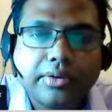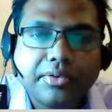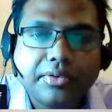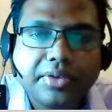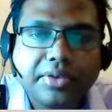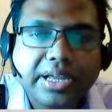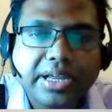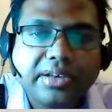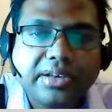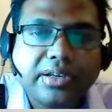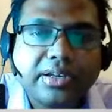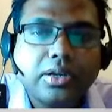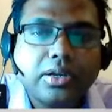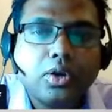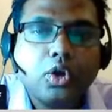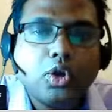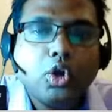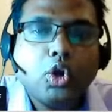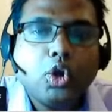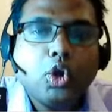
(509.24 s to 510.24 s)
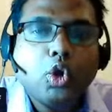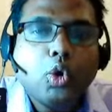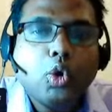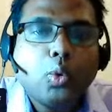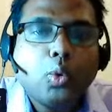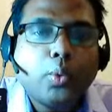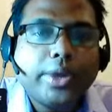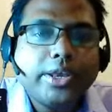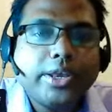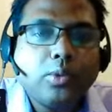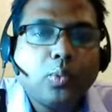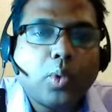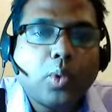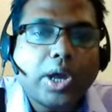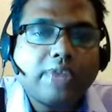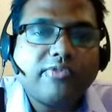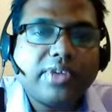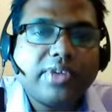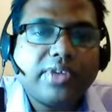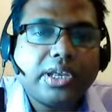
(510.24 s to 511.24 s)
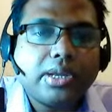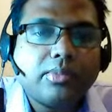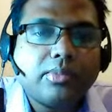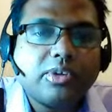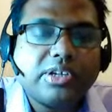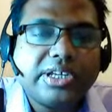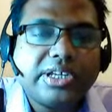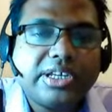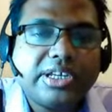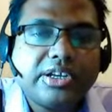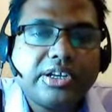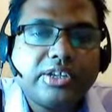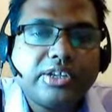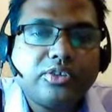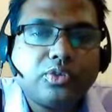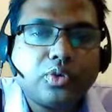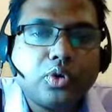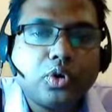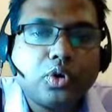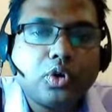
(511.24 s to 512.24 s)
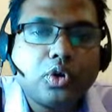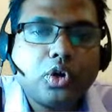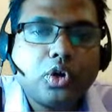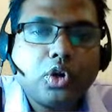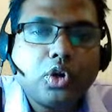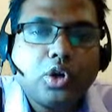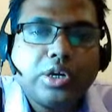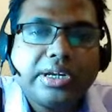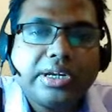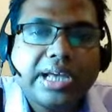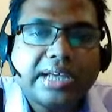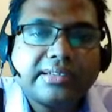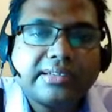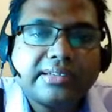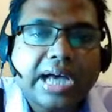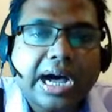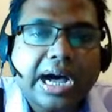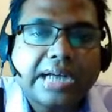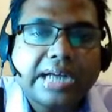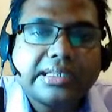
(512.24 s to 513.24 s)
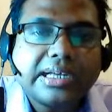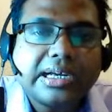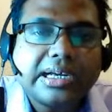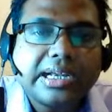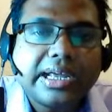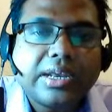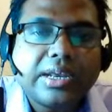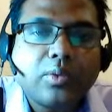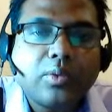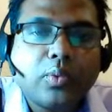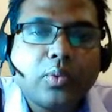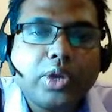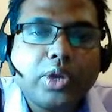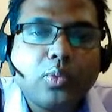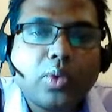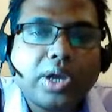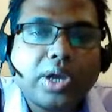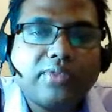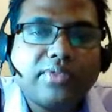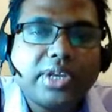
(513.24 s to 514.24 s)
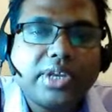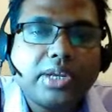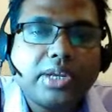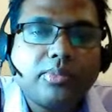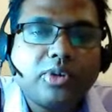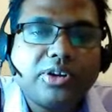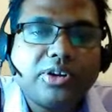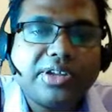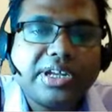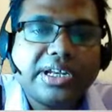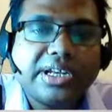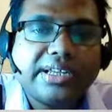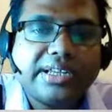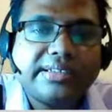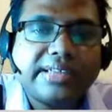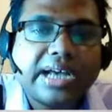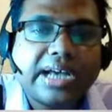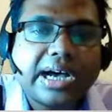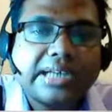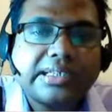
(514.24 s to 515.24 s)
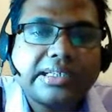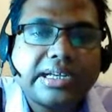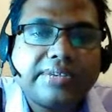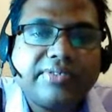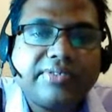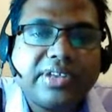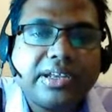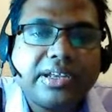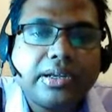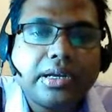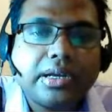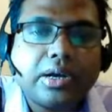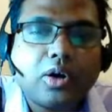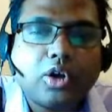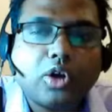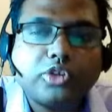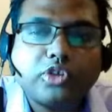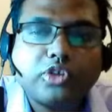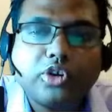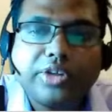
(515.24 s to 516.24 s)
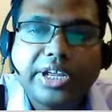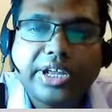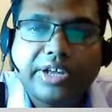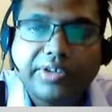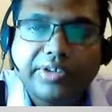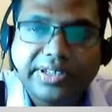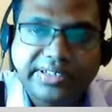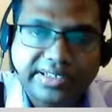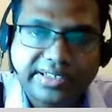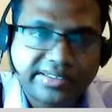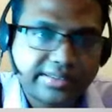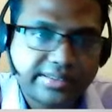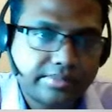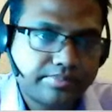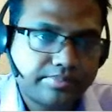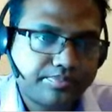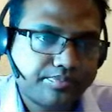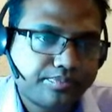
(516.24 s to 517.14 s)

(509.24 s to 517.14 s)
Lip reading: related. When one variable increase, so does the other, and when one variable decrease, the other also decreases.